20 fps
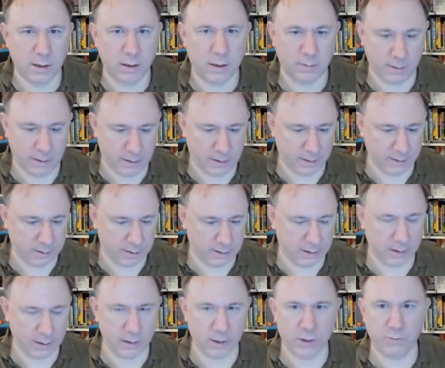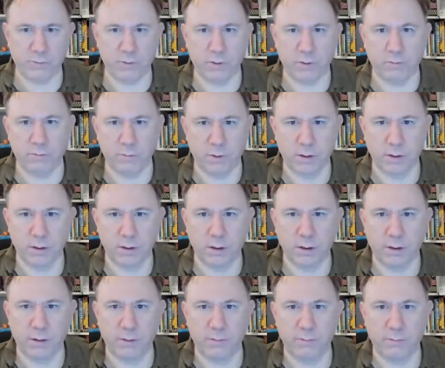Now what else is in this room?
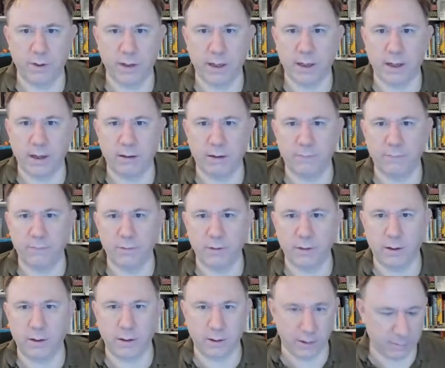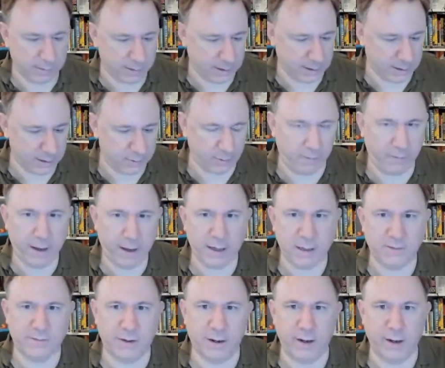Well, we have, I'm going to send all the
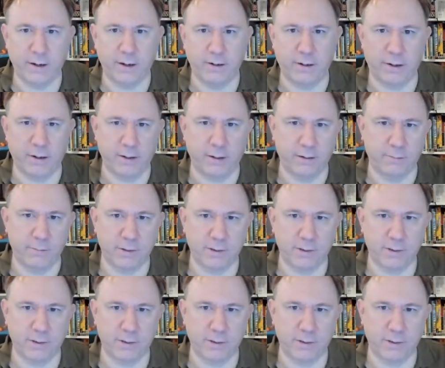pegs flying, aren't I?